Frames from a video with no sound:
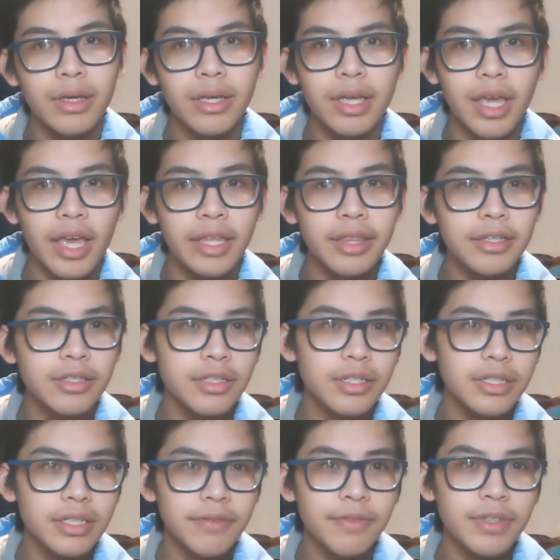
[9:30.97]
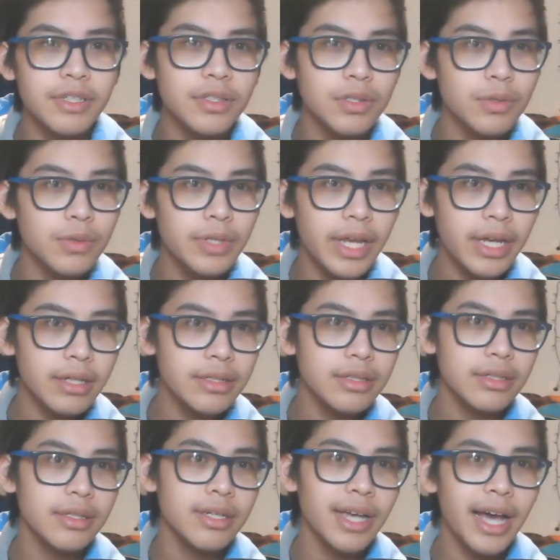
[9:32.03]
In the gist of these 2
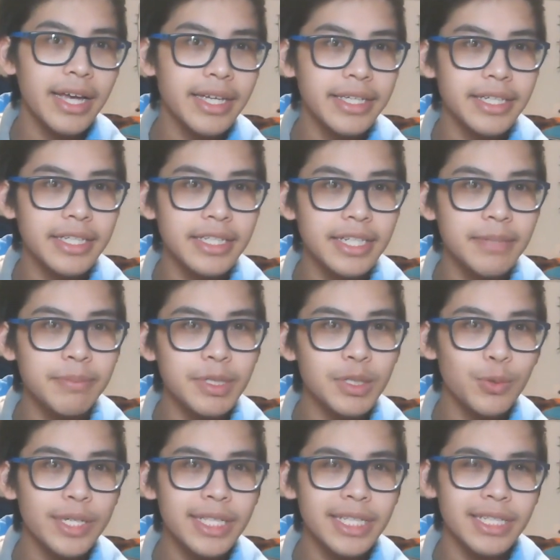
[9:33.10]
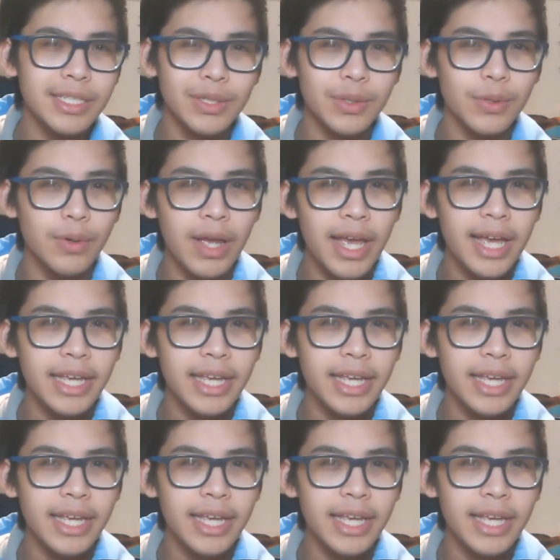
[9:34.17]
decks, Gaia is in between these 2,